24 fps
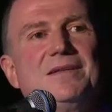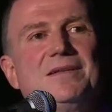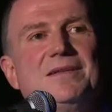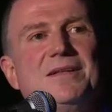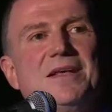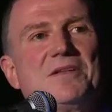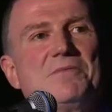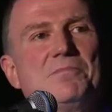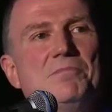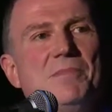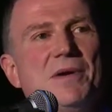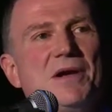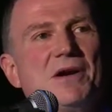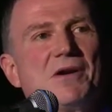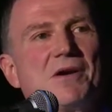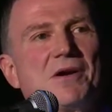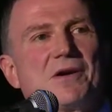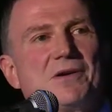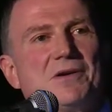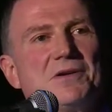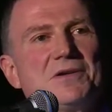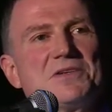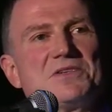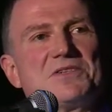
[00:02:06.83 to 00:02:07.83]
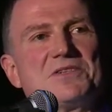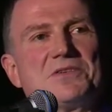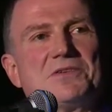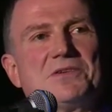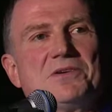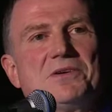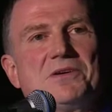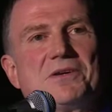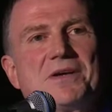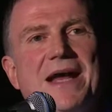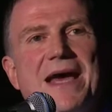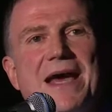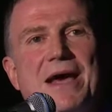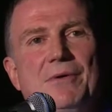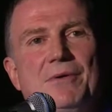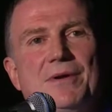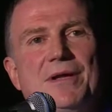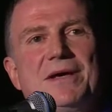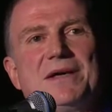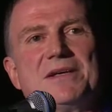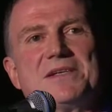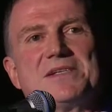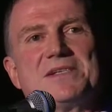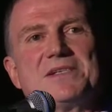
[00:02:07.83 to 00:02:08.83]
that miracles
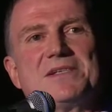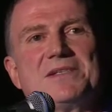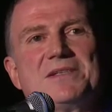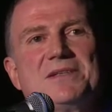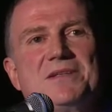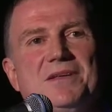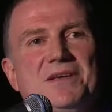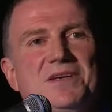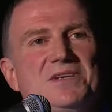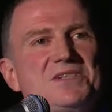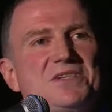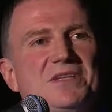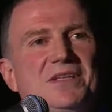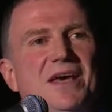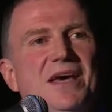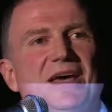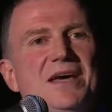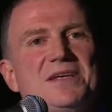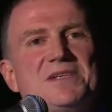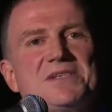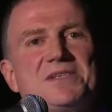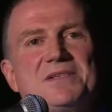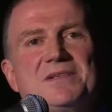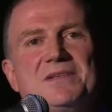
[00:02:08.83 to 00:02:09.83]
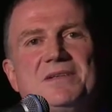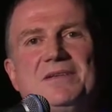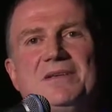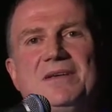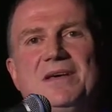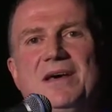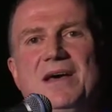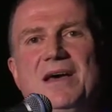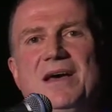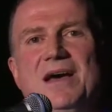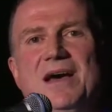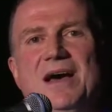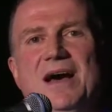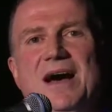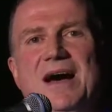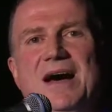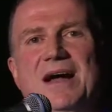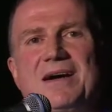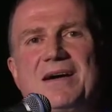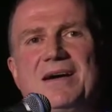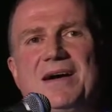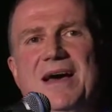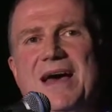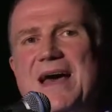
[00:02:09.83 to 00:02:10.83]
around us these days
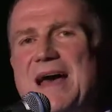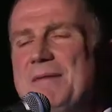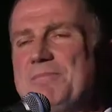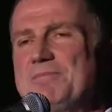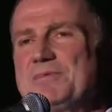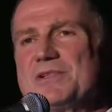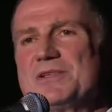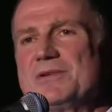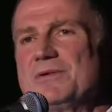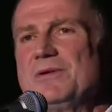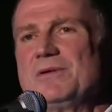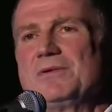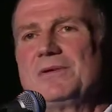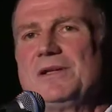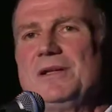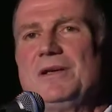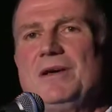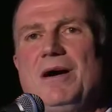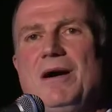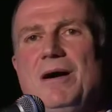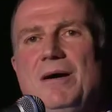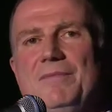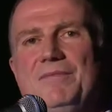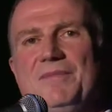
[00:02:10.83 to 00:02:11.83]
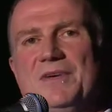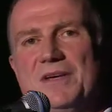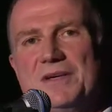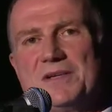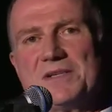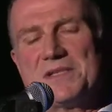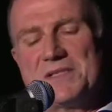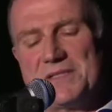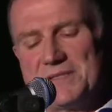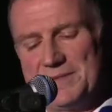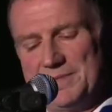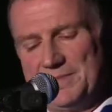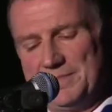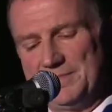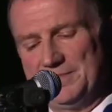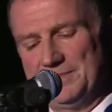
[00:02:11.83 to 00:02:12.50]
are absolutely obvious.